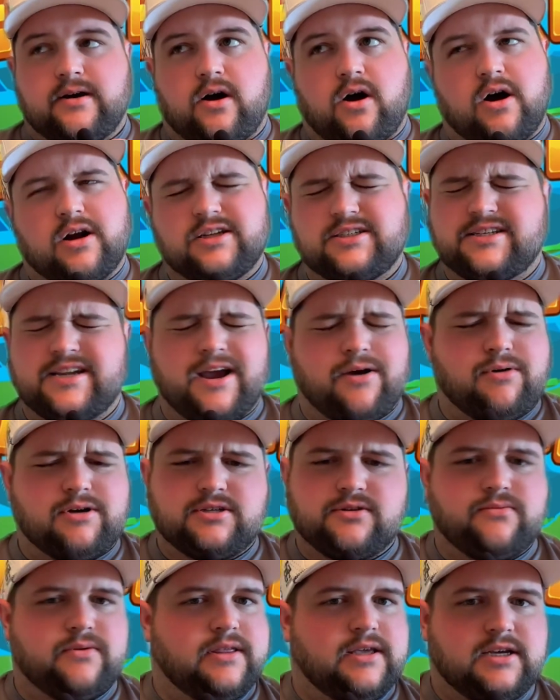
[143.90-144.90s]
Honestly, I
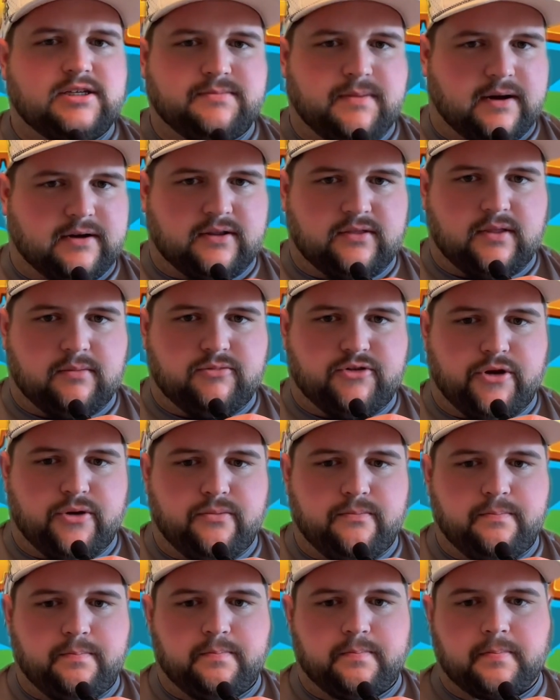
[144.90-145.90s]
wasn't really expecting them
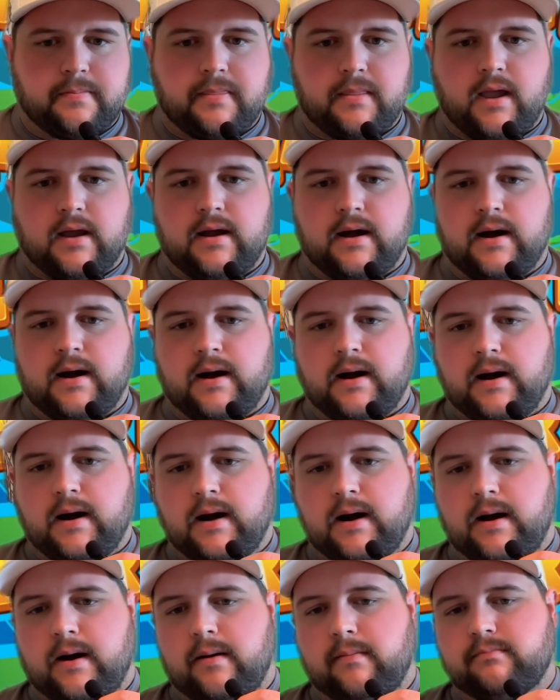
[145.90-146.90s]
to.
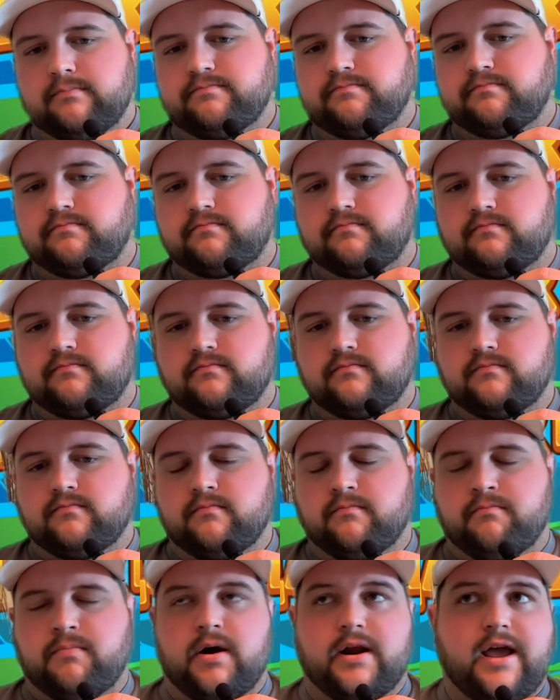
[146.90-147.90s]
Um,
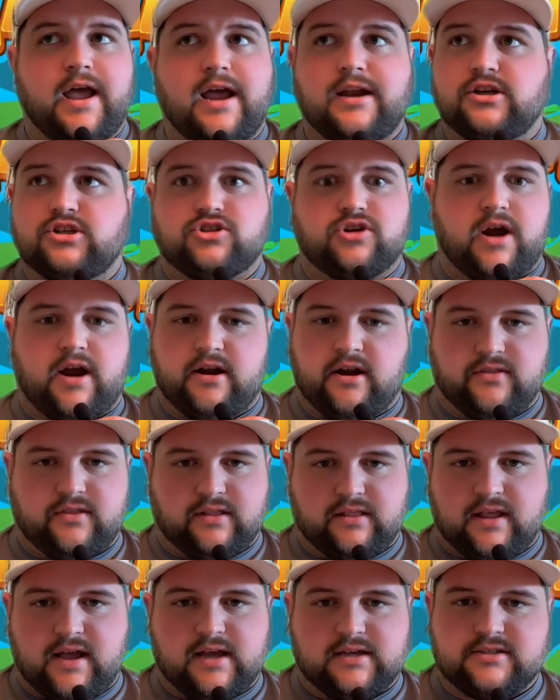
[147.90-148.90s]
but I had to try
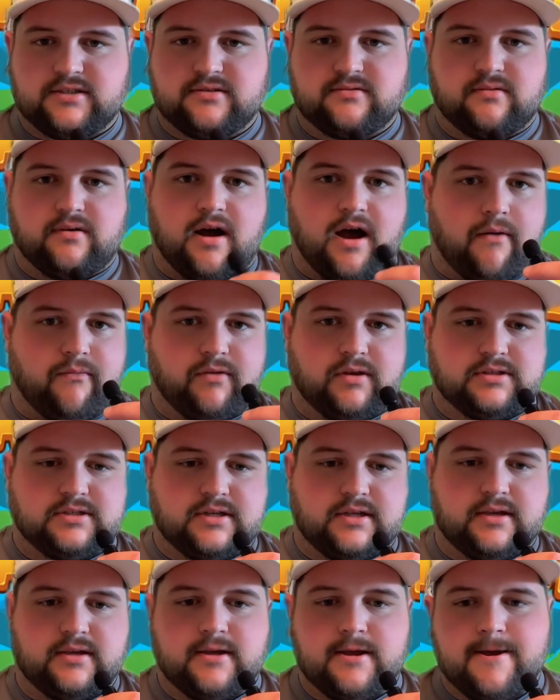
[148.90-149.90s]
nonetheless,
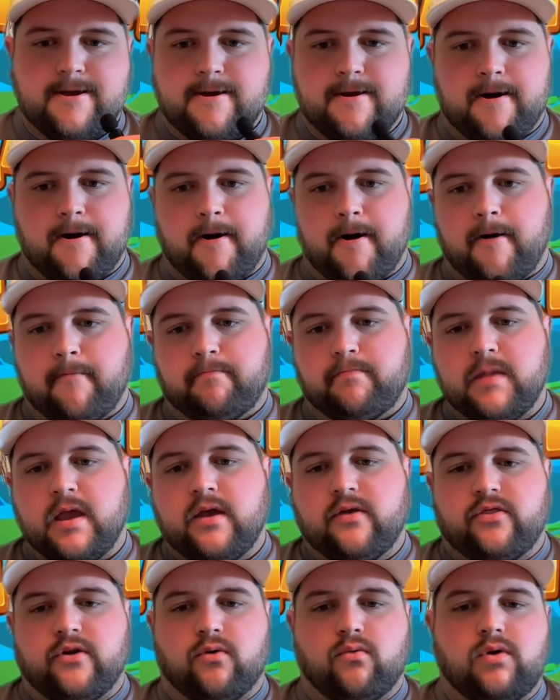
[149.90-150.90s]
obviously.
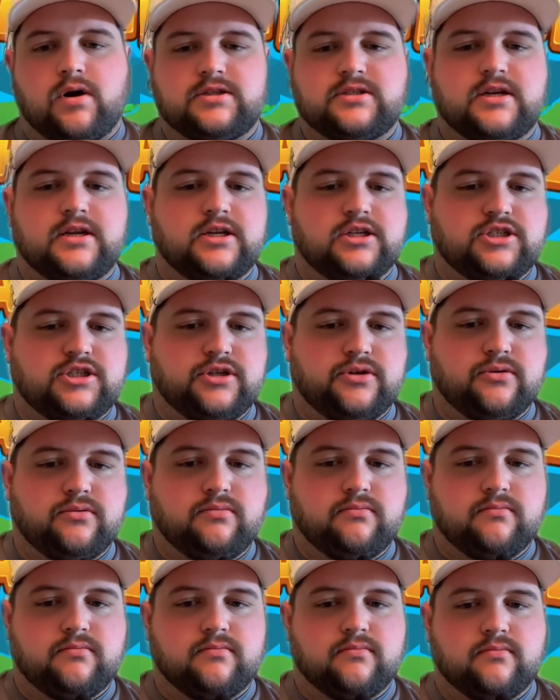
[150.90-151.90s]
There was an issue
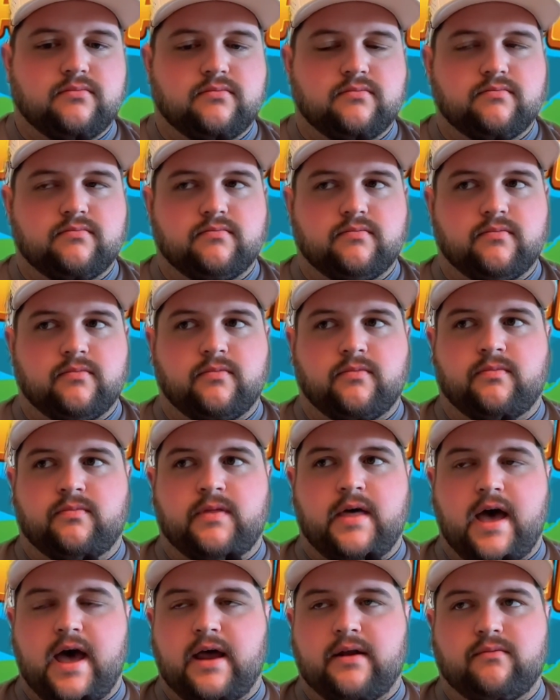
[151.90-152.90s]

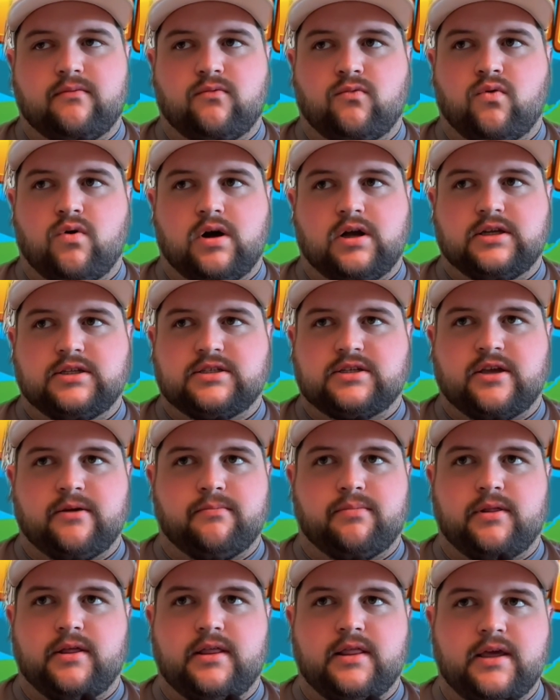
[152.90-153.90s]
that was
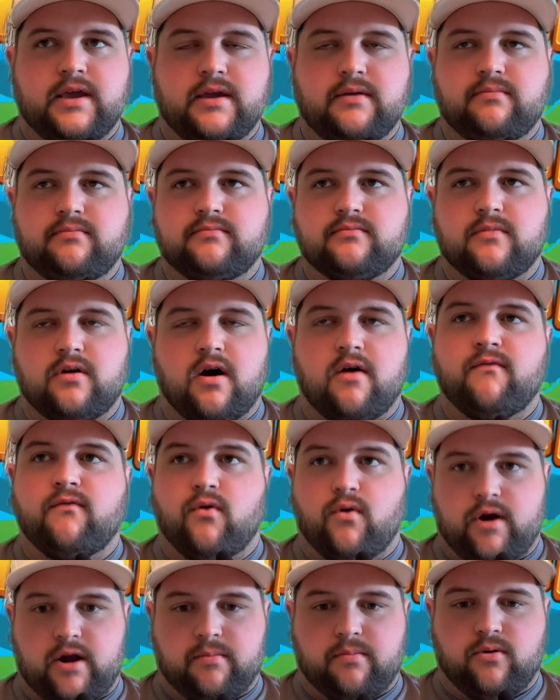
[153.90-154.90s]
completely
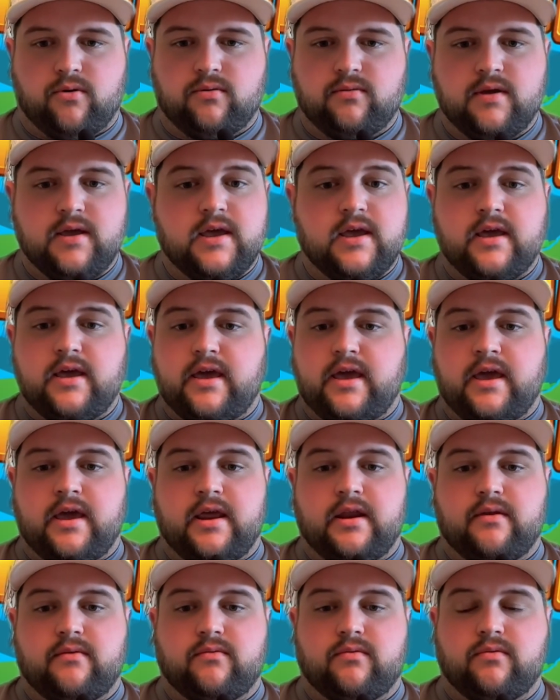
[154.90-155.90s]
avoidable.
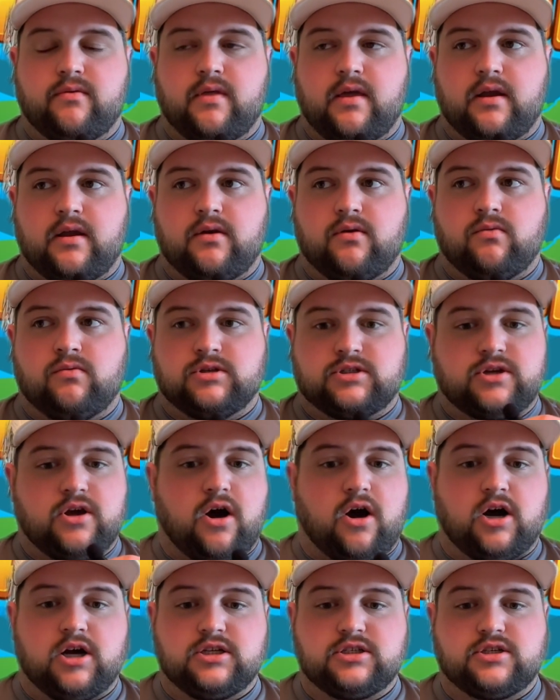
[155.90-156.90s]
It was
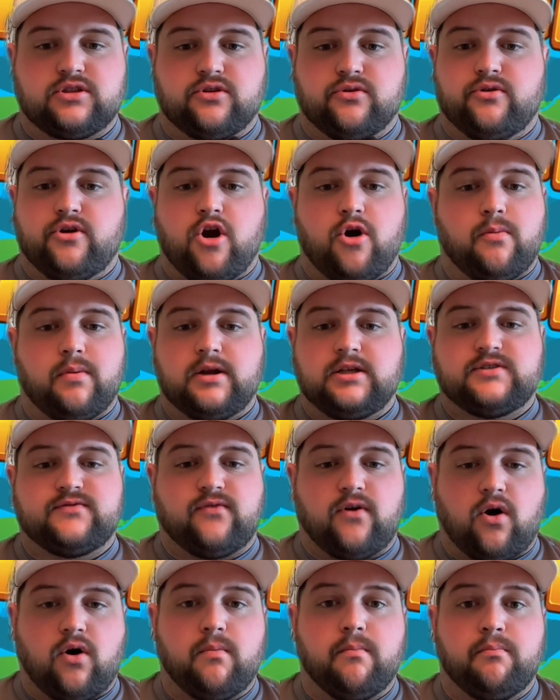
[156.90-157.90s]
caused through nobody's
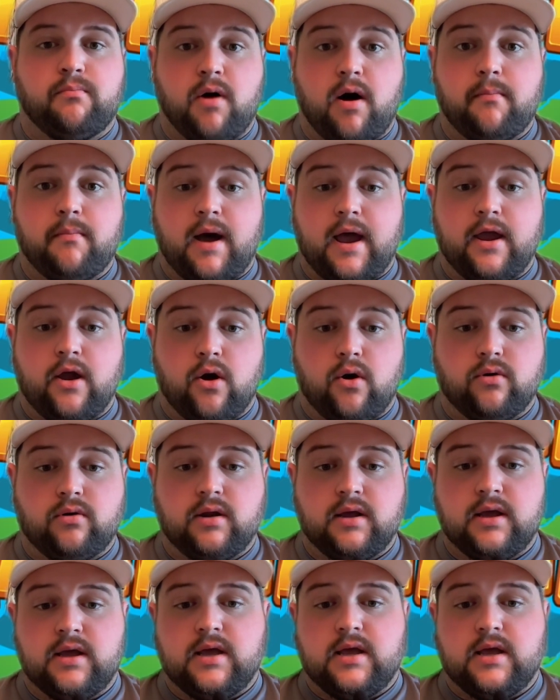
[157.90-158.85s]
fault but my own.